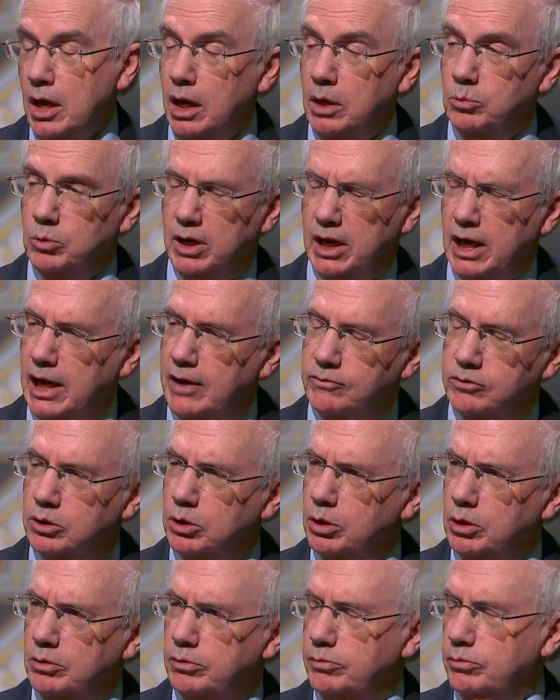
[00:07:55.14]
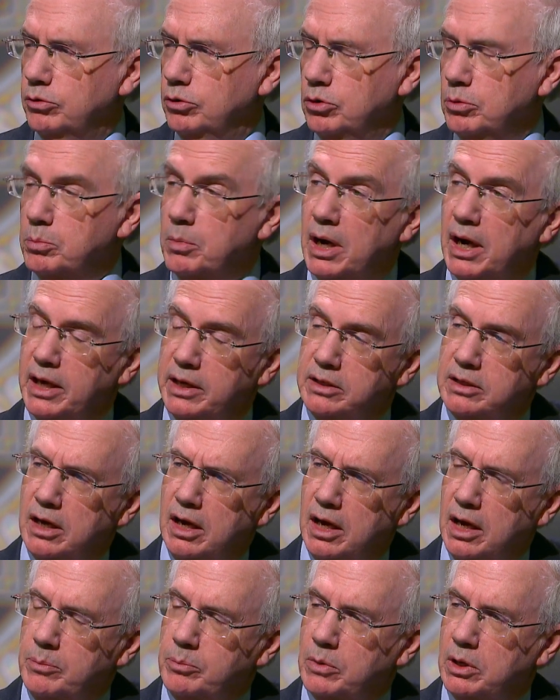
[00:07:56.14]
And what I've learned through my
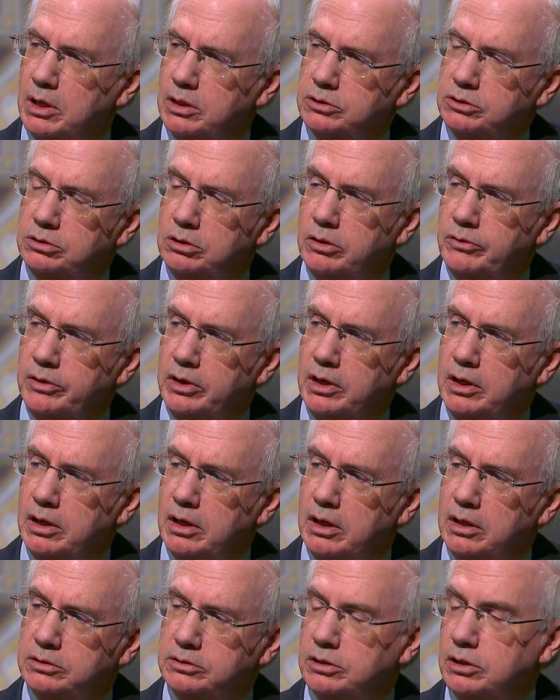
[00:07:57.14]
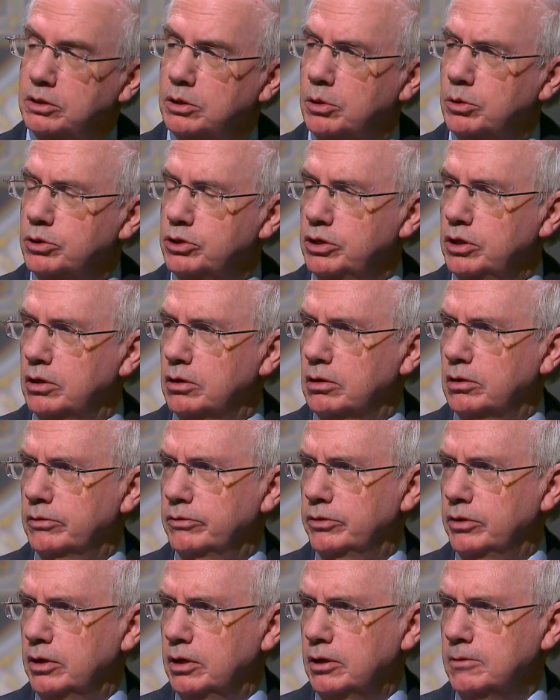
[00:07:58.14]
time serving as the co-chair
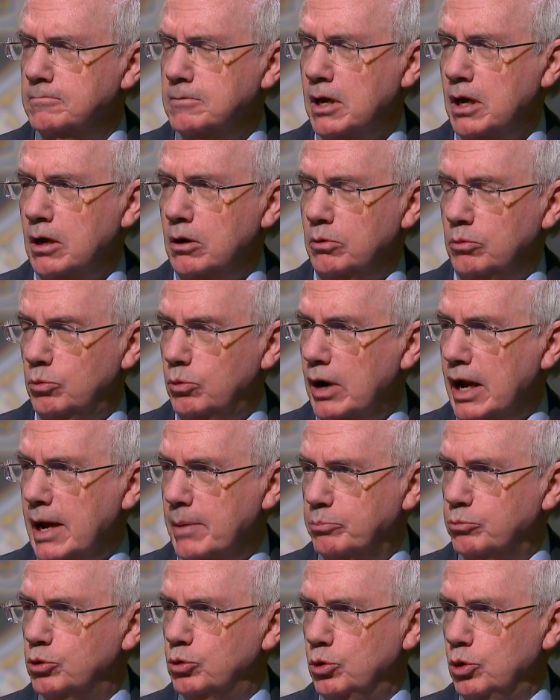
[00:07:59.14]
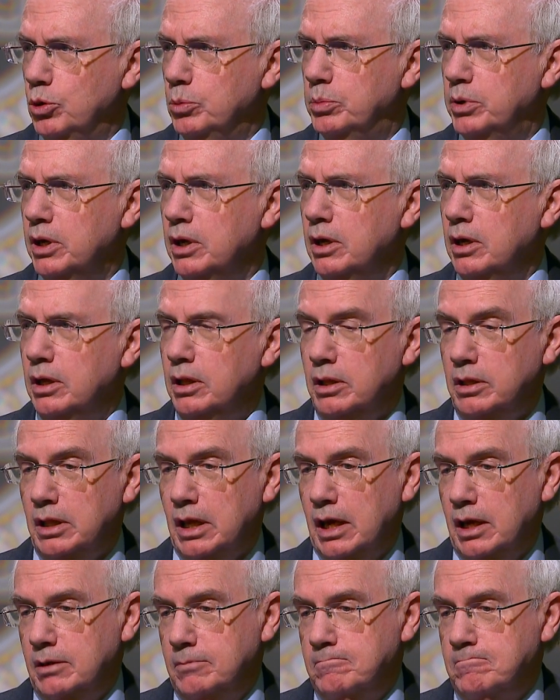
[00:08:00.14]
of the RAP group,
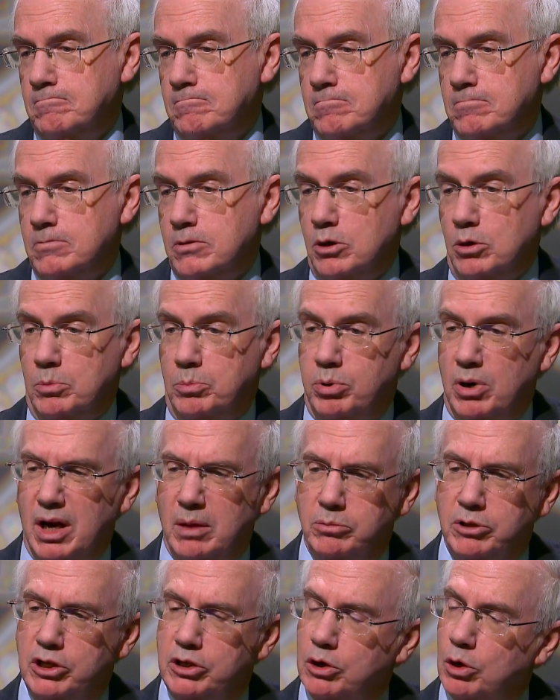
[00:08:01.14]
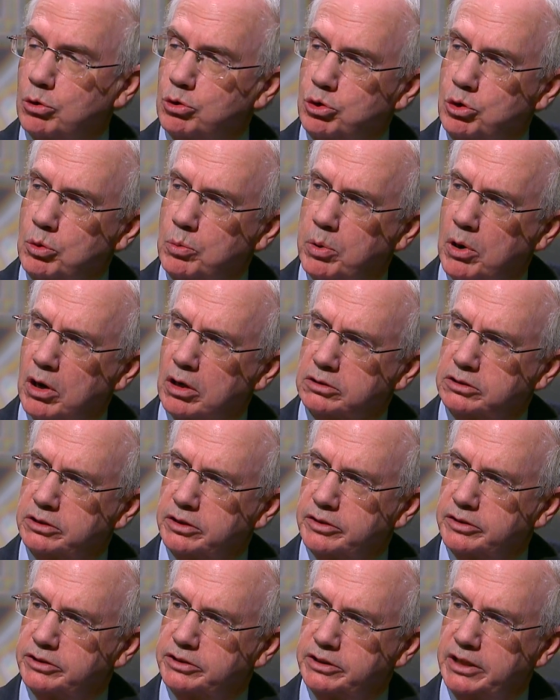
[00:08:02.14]
that there are probably no two parts
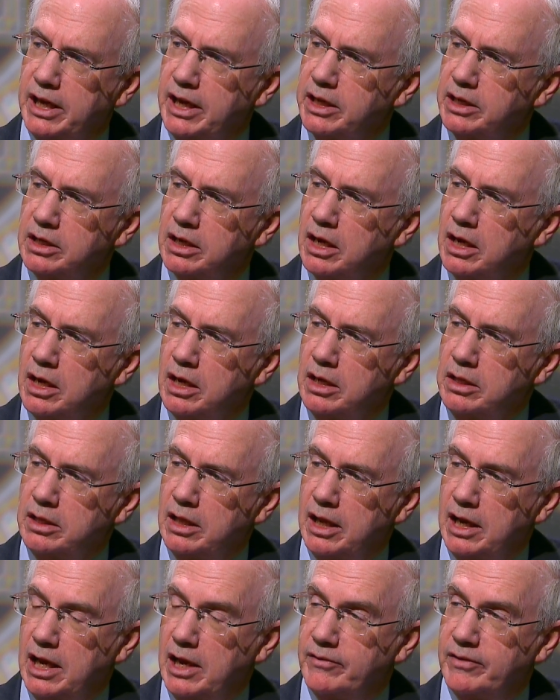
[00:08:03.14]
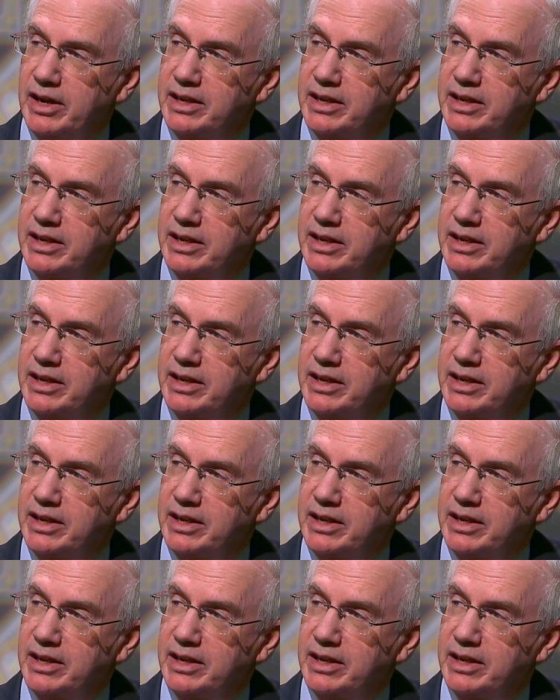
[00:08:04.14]
of the state that have